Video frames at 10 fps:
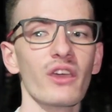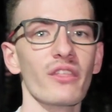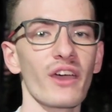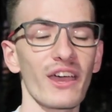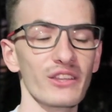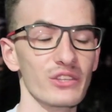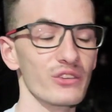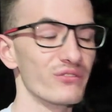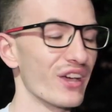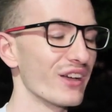that
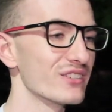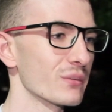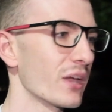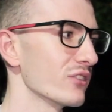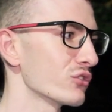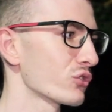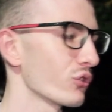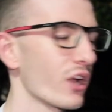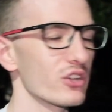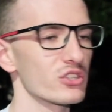you've done to make this
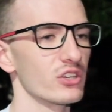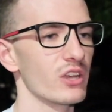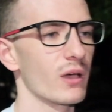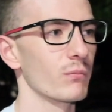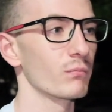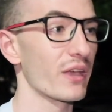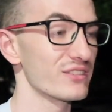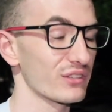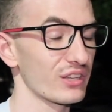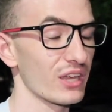creation
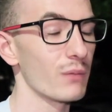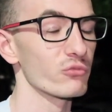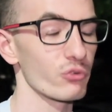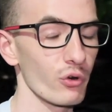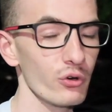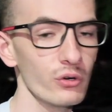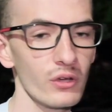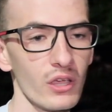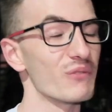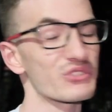basically come true.
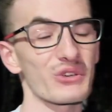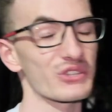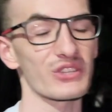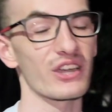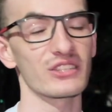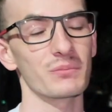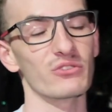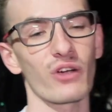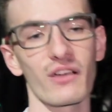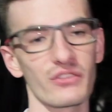I'm so excited to be
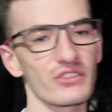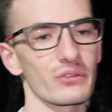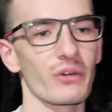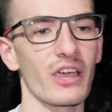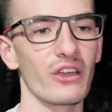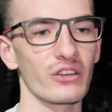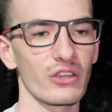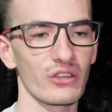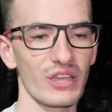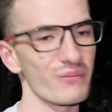driving this around and
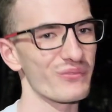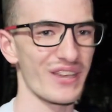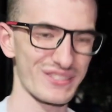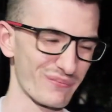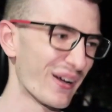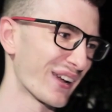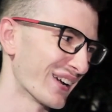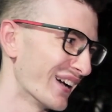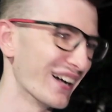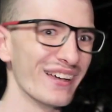go, yep, that's my
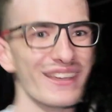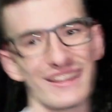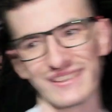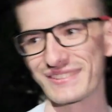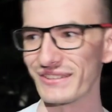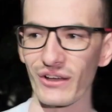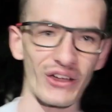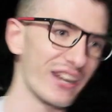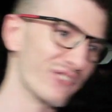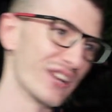car. This is not
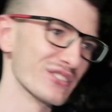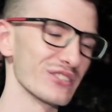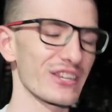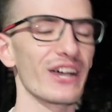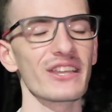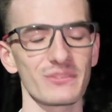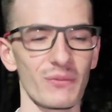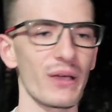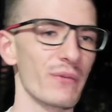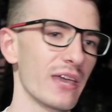anyone else's car, it's
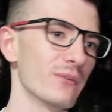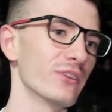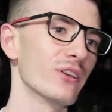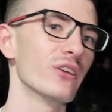my baby.